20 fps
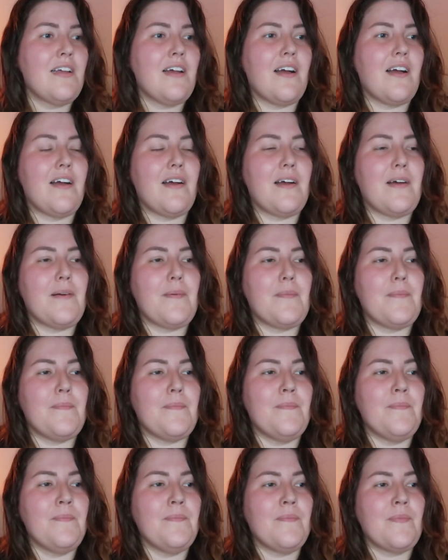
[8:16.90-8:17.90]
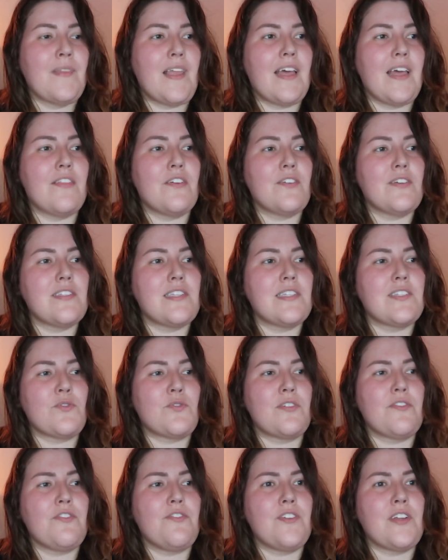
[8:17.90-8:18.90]
And there is this
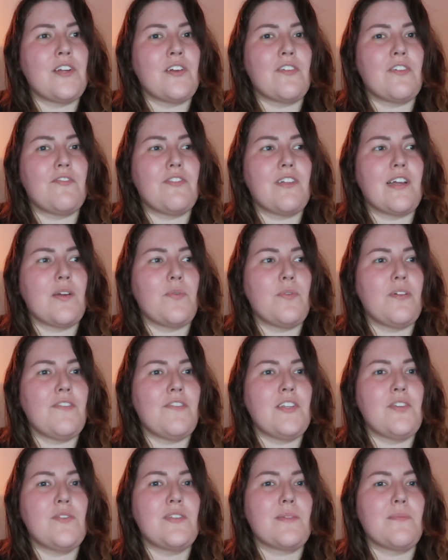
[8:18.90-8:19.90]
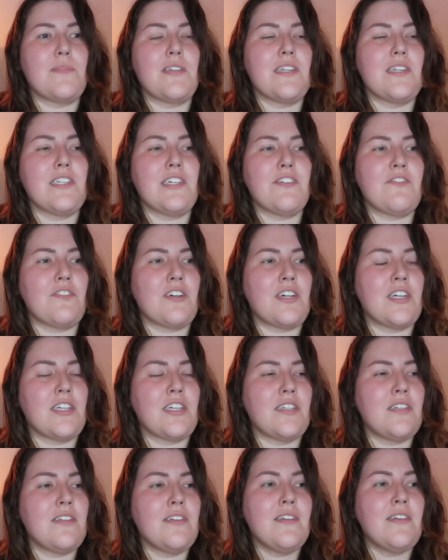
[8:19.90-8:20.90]
sort of fear of like, well, if I do something
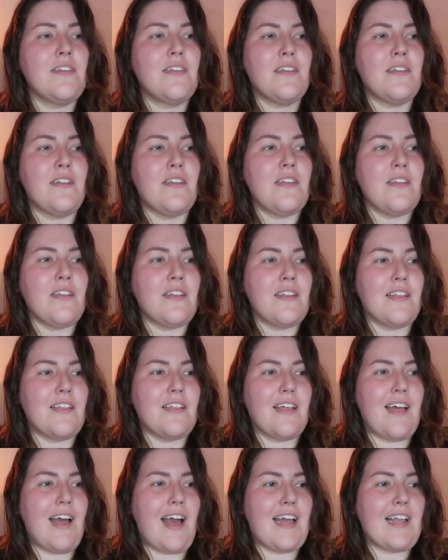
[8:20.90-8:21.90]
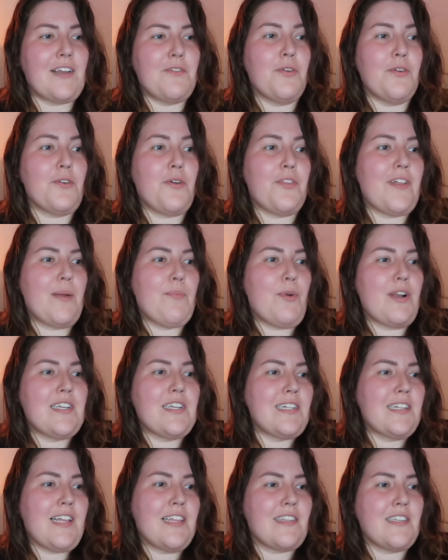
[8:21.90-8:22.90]
different, I don't know that I'm ready
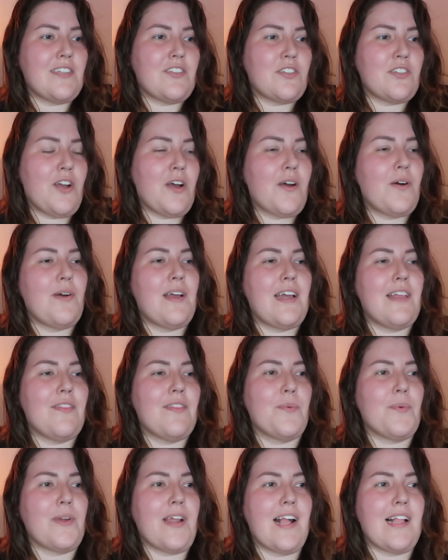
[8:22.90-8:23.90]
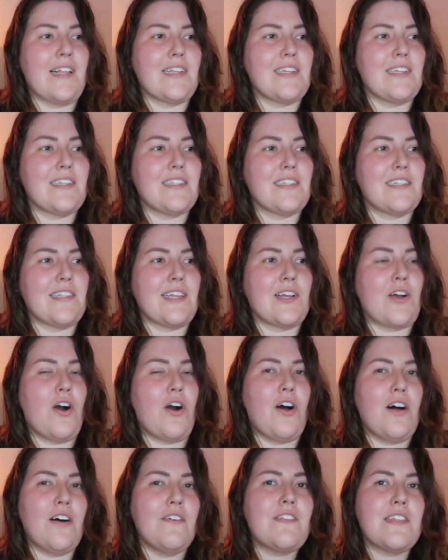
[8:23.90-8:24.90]
to let this go. And the reality is that like
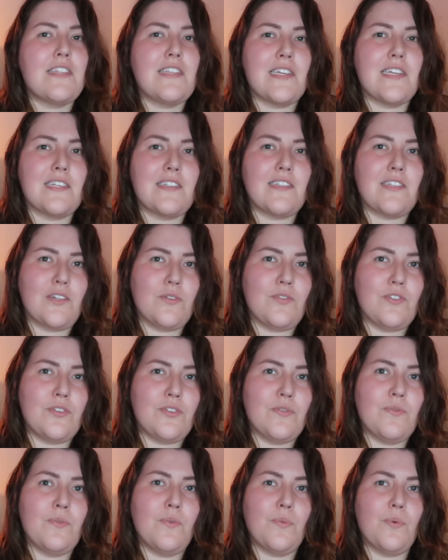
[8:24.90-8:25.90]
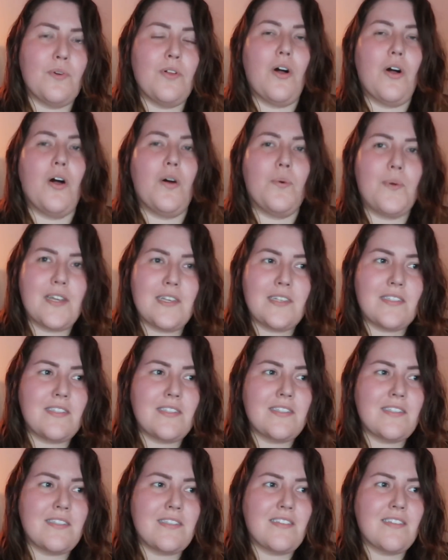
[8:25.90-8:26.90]
all of the things that you do will
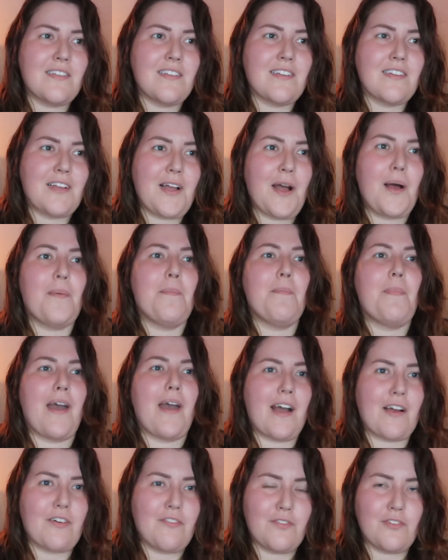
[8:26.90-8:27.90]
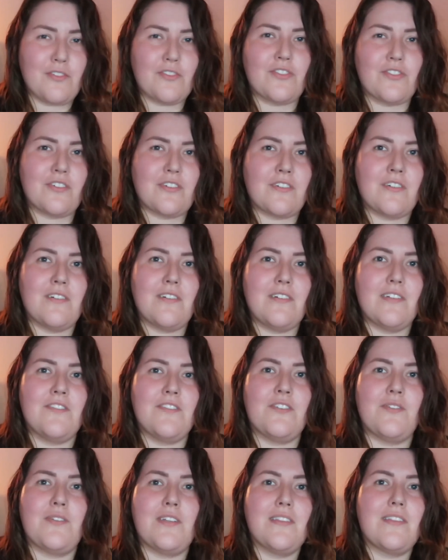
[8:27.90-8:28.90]
always come back full circle
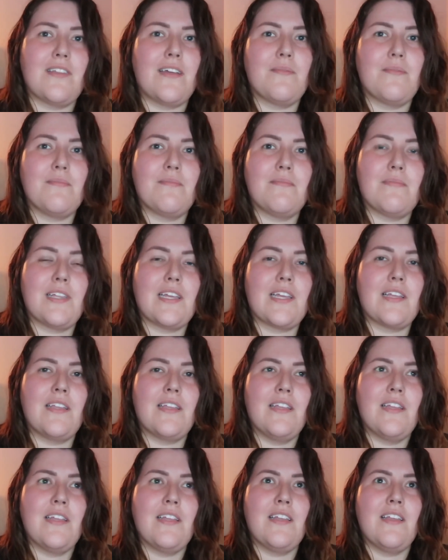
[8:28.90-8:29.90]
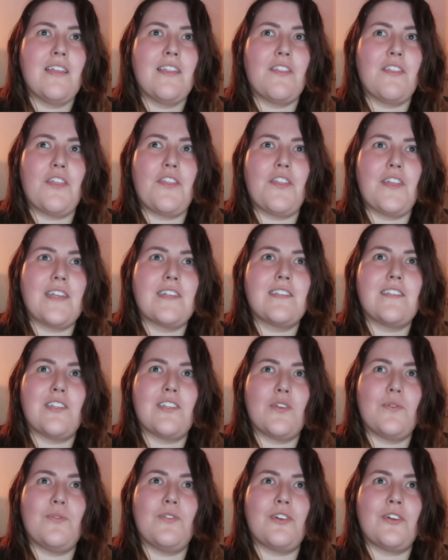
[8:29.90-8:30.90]
if you need them. Like the things that
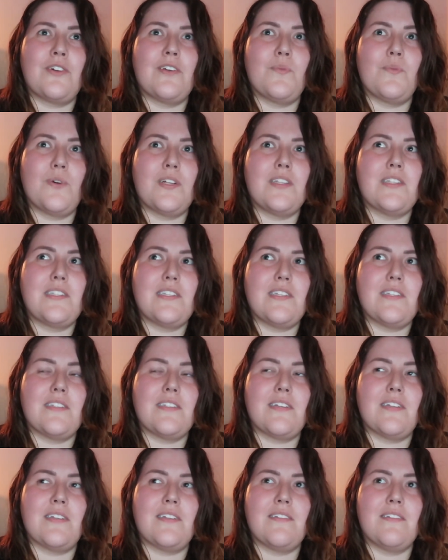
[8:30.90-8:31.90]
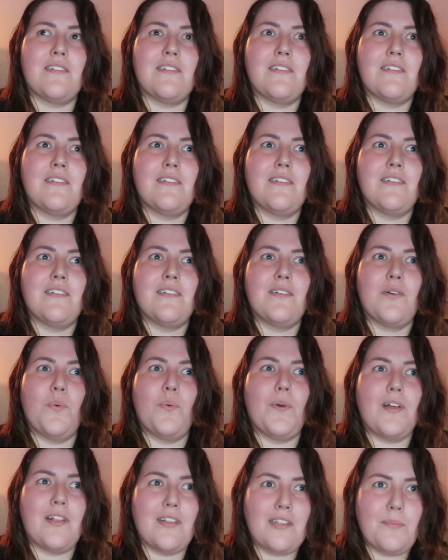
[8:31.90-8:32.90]
you learn in one season
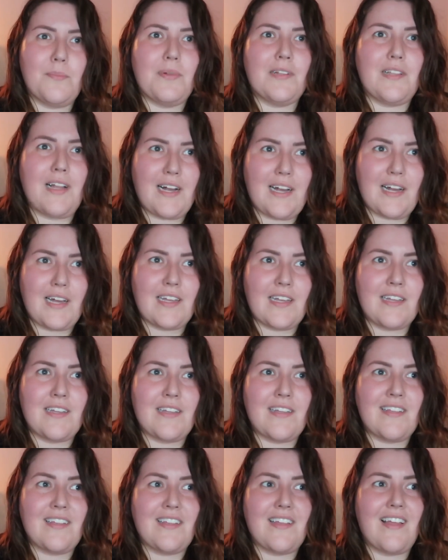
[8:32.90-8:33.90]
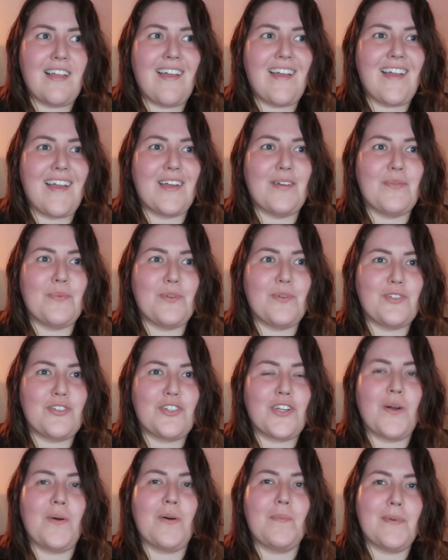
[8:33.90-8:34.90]
will apply and will
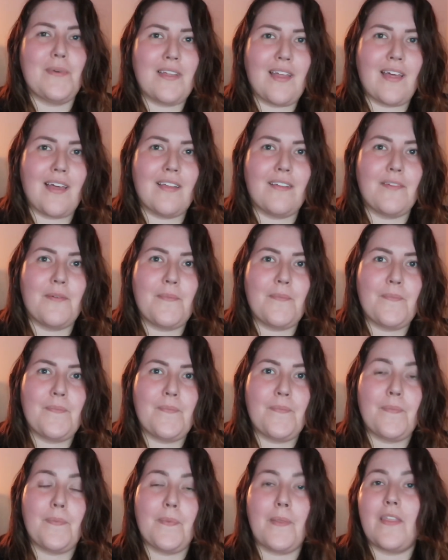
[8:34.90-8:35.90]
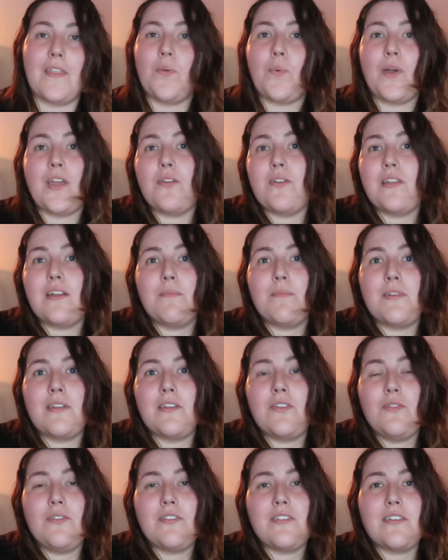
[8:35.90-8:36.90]
show up again in the way you need them in a
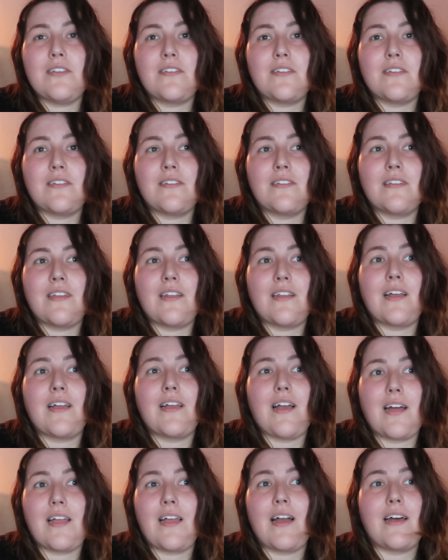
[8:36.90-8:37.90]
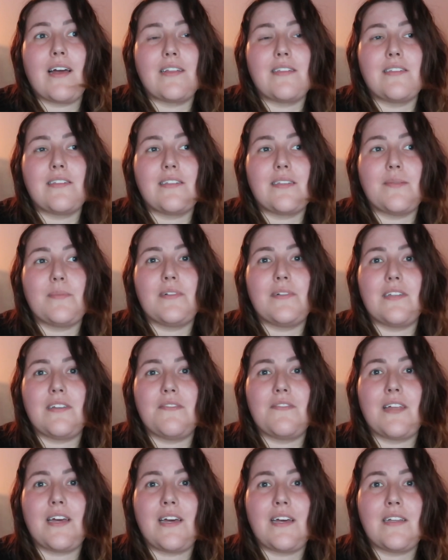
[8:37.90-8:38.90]
new season. And I honestly
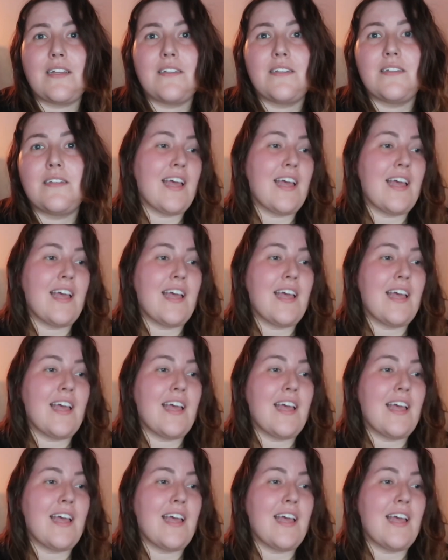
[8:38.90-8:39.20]
believe that.